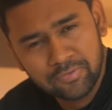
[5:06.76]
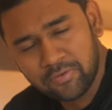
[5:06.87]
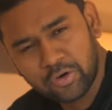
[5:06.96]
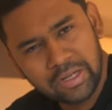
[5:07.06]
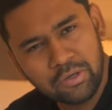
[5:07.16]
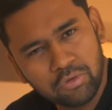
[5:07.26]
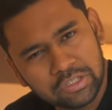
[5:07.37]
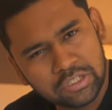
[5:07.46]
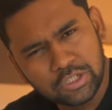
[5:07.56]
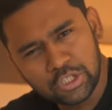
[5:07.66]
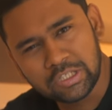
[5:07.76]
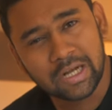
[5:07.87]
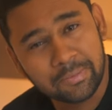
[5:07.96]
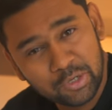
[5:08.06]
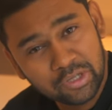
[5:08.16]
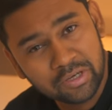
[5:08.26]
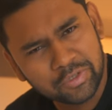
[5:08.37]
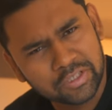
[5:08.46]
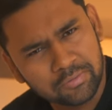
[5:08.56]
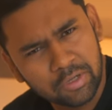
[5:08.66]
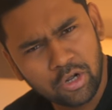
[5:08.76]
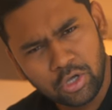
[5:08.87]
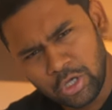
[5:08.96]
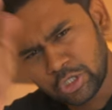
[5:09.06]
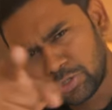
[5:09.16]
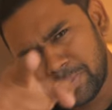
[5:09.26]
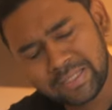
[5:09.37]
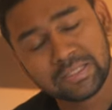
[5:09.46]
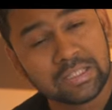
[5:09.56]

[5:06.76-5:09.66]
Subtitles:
If you have got any questions, just let me know in the comment section below. Smash